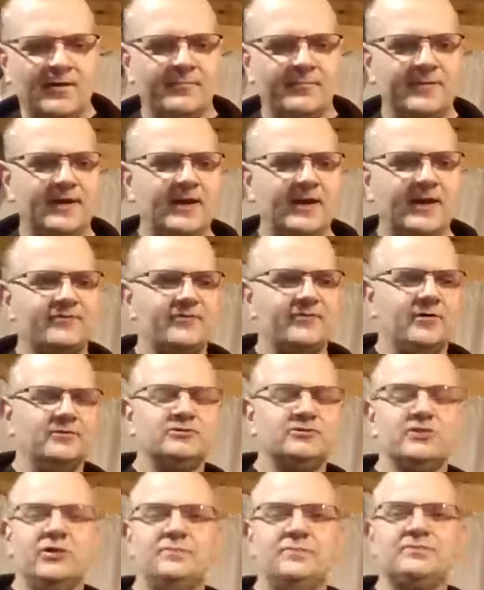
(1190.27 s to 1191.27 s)
yeah, so
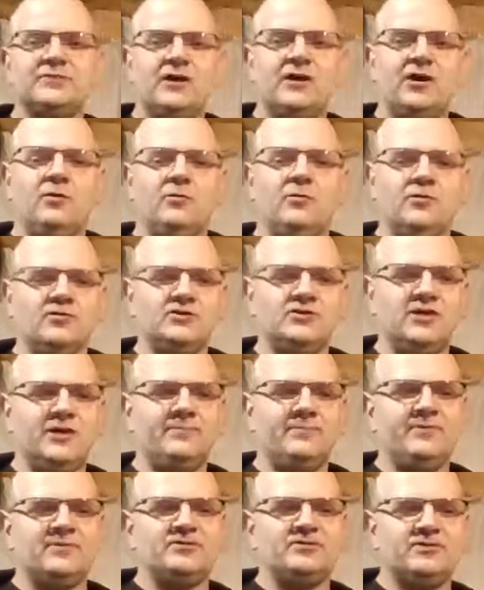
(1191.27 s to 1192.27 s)
slope style world
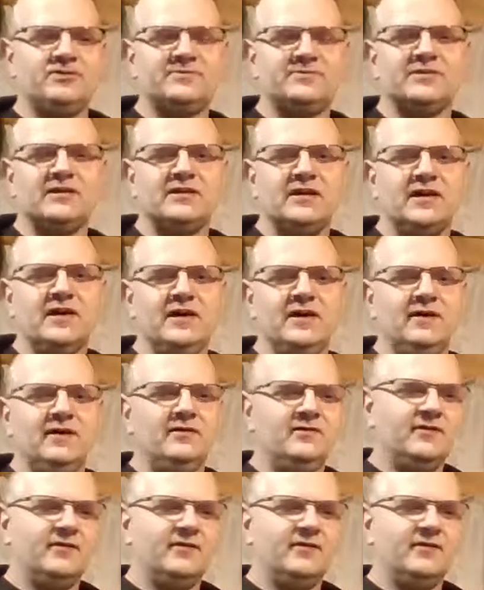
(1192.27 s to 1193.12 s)
championships tonight.